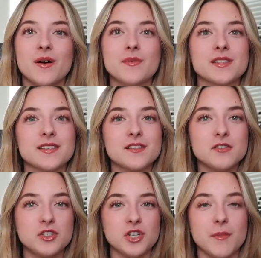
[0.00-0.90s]
It was a
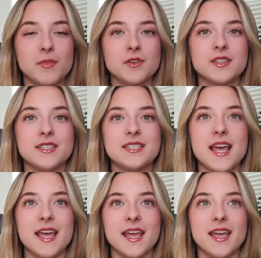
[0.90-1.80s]
little jumbled the
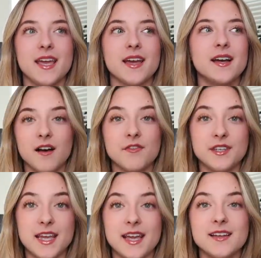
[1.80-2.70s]
day of
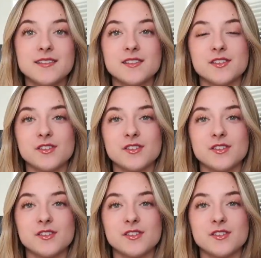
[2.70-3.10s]
the dance,